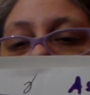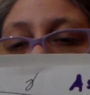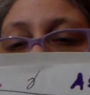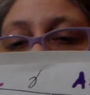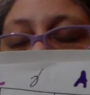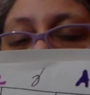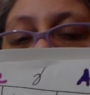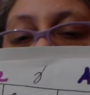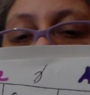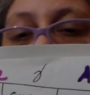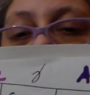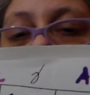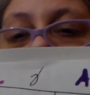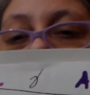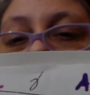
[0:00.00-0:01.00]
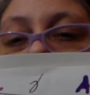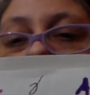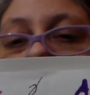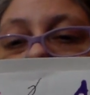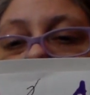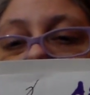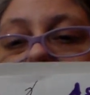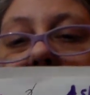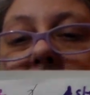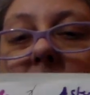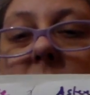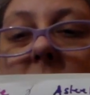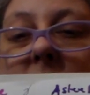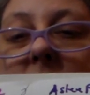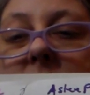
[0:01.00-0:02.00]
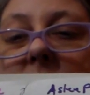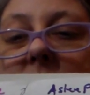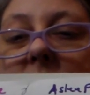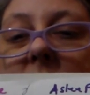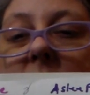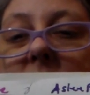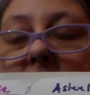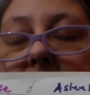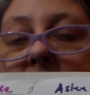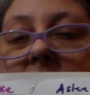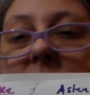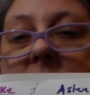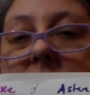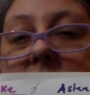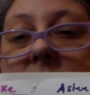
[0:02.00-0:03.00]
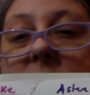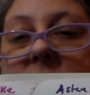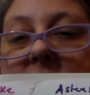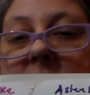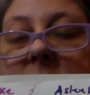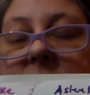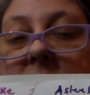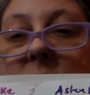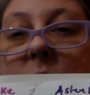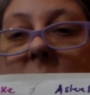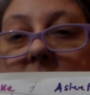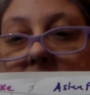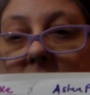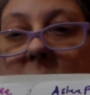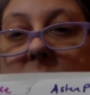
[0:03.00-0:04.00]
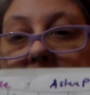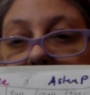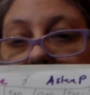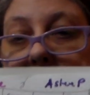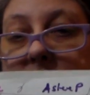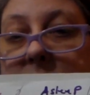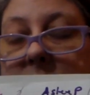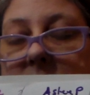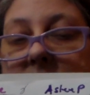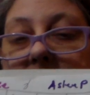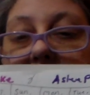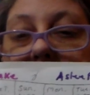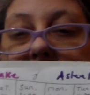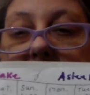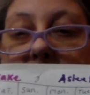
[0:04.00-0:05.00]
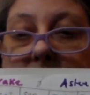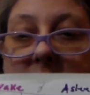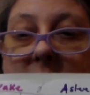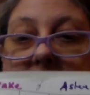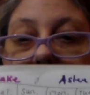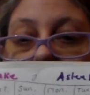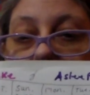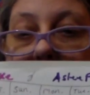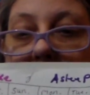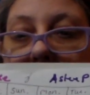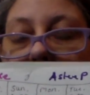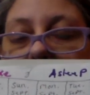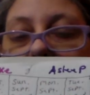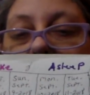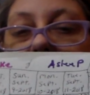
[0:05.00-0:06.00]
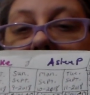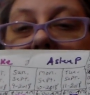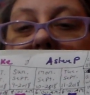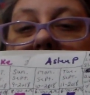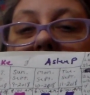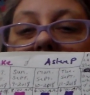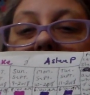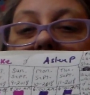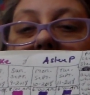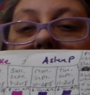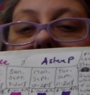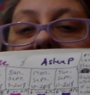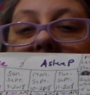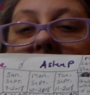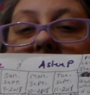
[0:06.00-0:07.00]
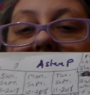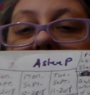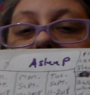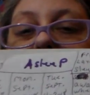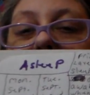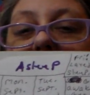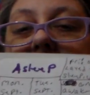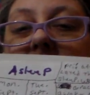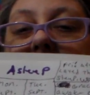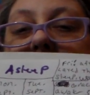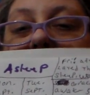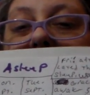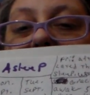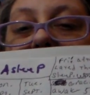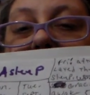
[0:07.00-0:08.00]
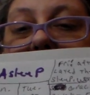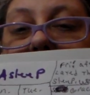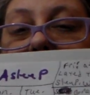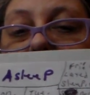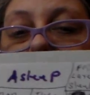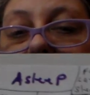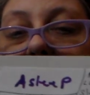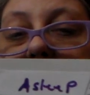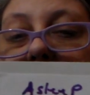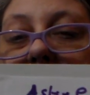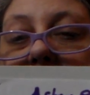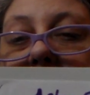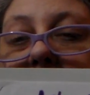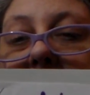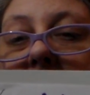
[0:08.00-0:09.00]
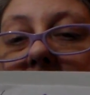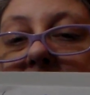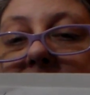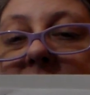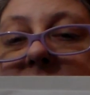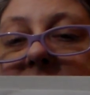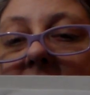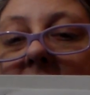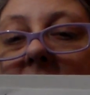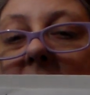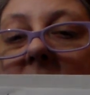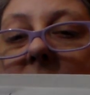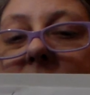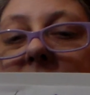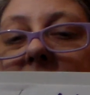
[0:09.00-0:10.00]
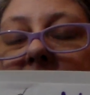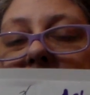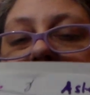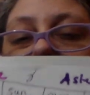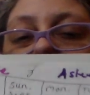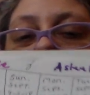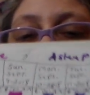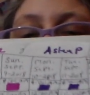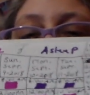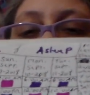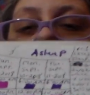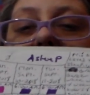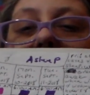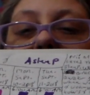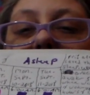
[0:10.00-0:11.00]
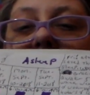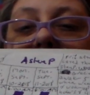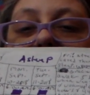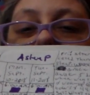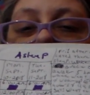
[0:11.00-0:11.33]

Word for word: and asleep is for purple, or you say it the other way, purple is for asleep, pink is for awake. Alright, and that's, the days is up the top. On